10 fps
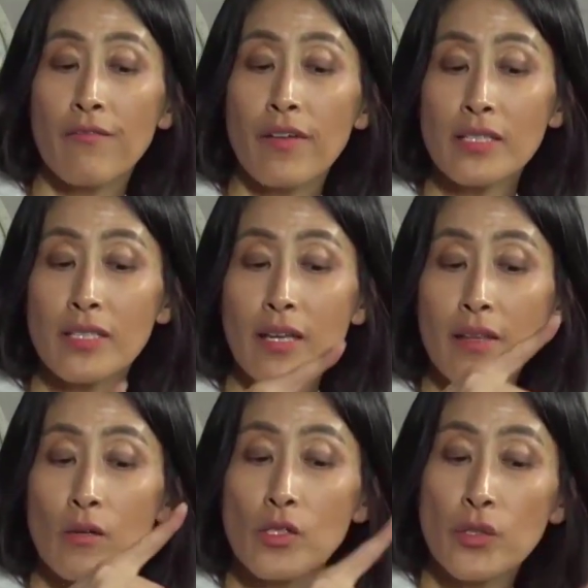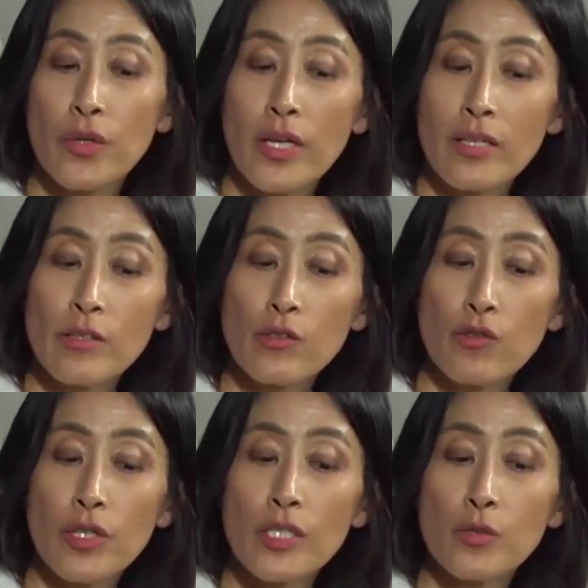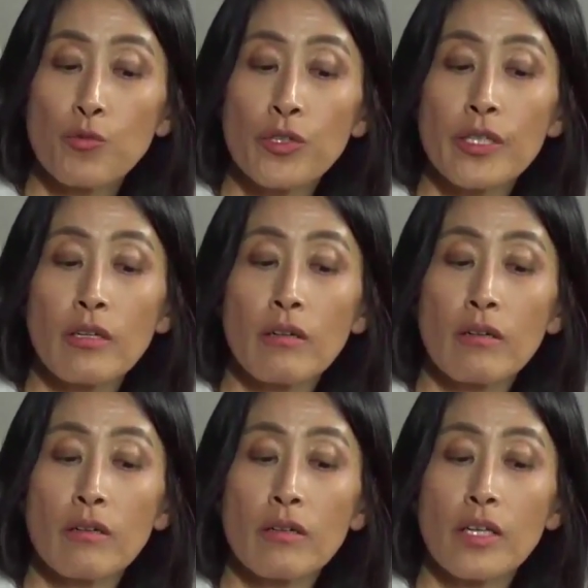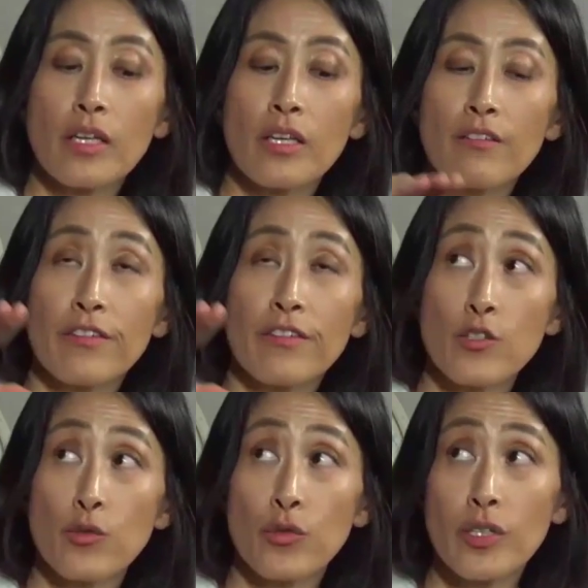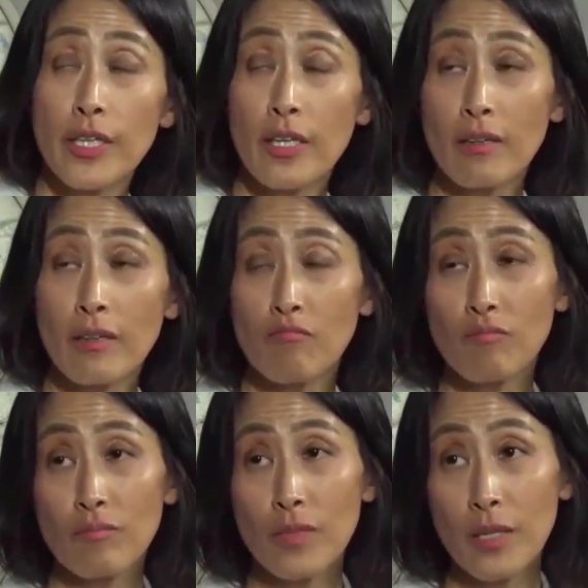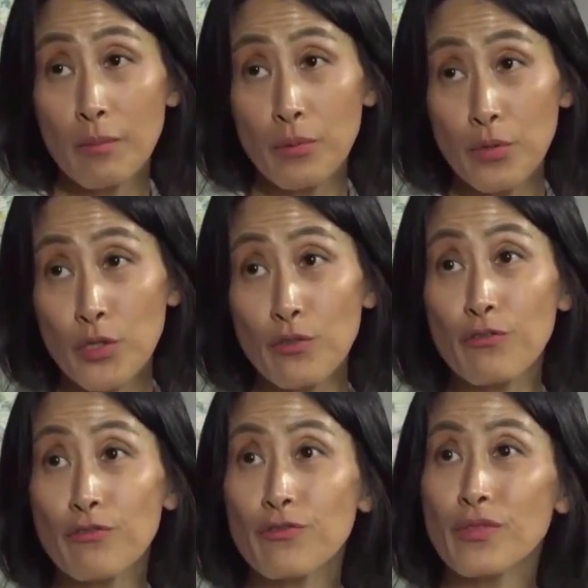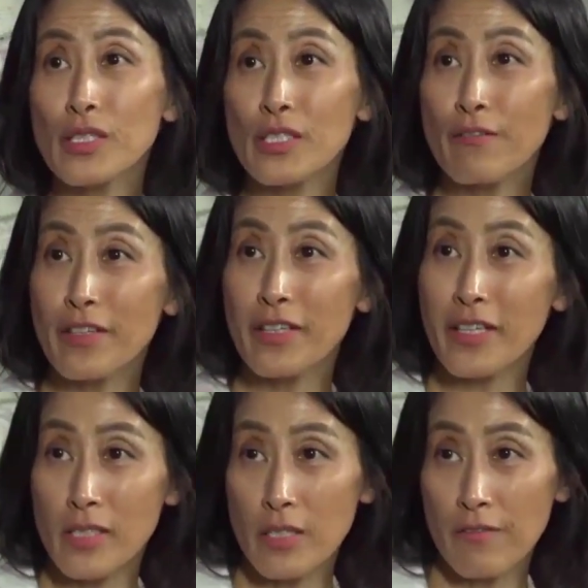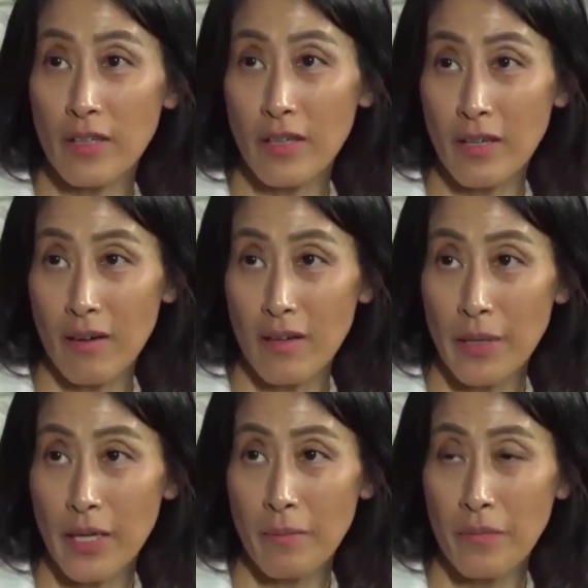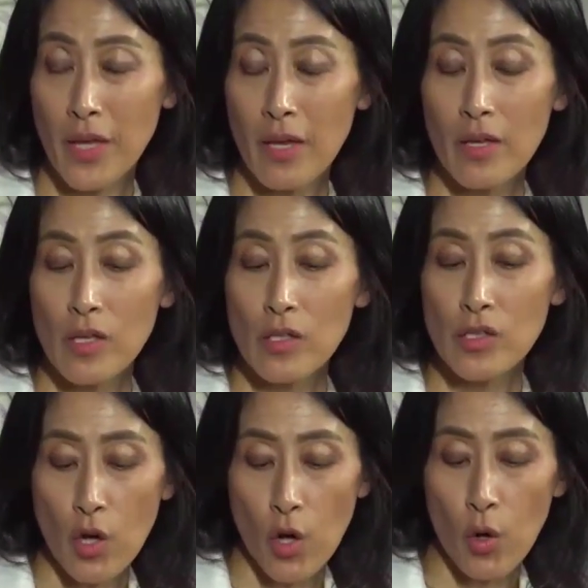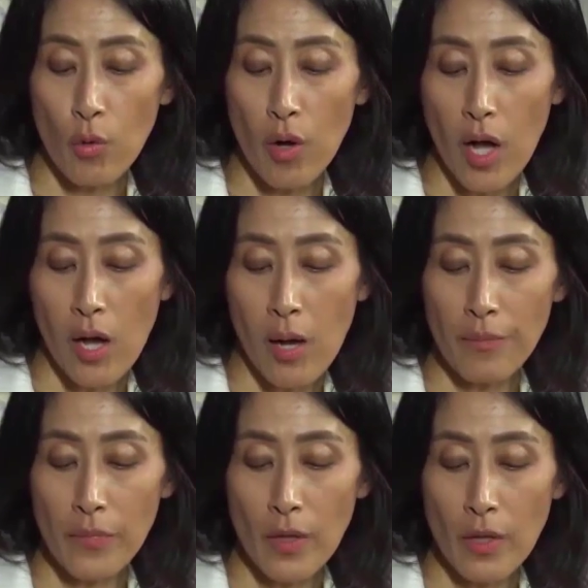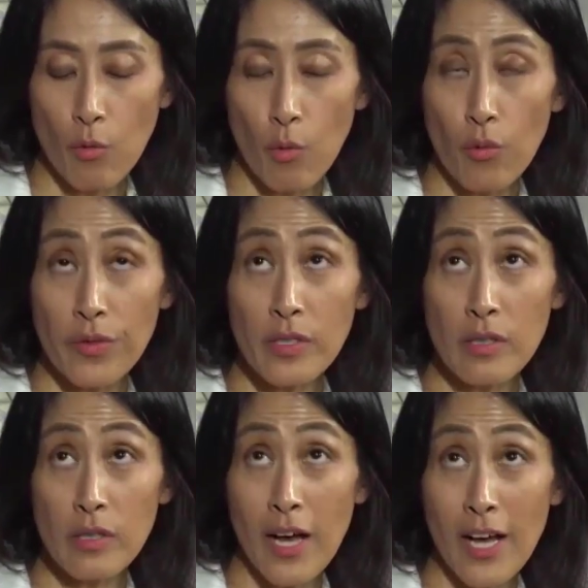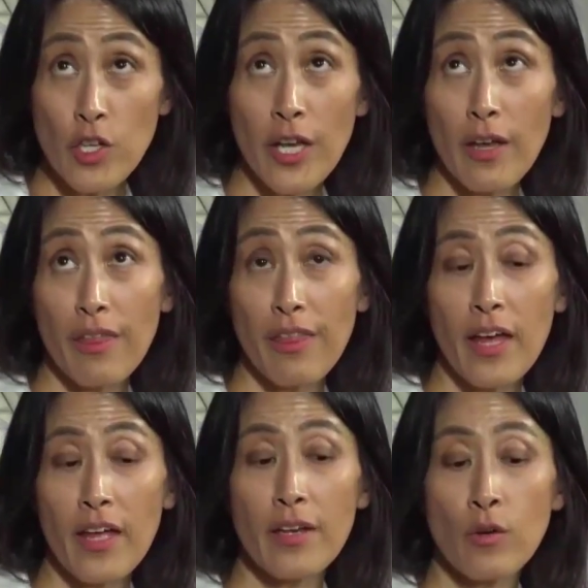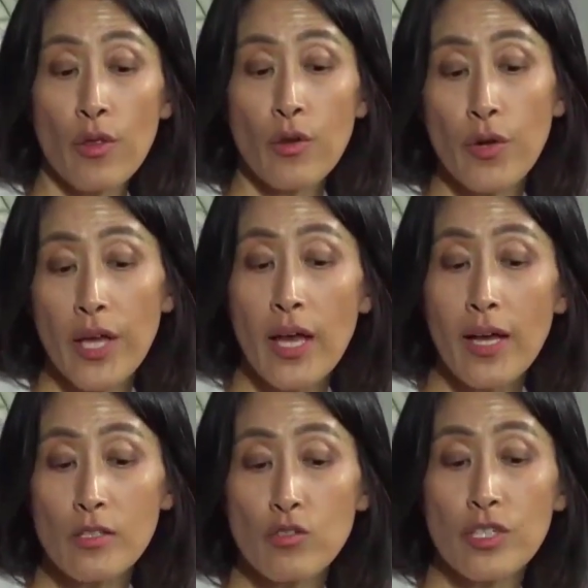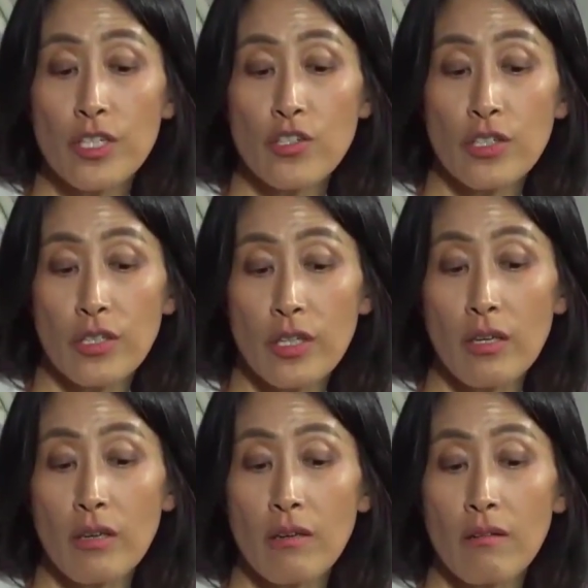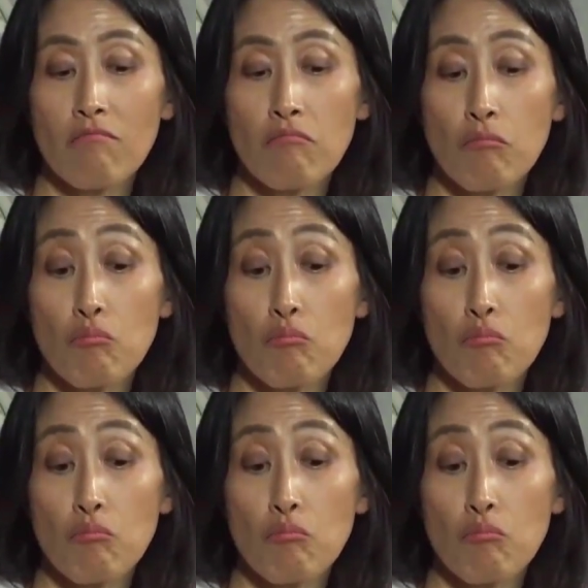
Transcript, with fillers: investing in those two industries will eventually improve the civilian civilian economy. So um, the logic that North Korea has traditionally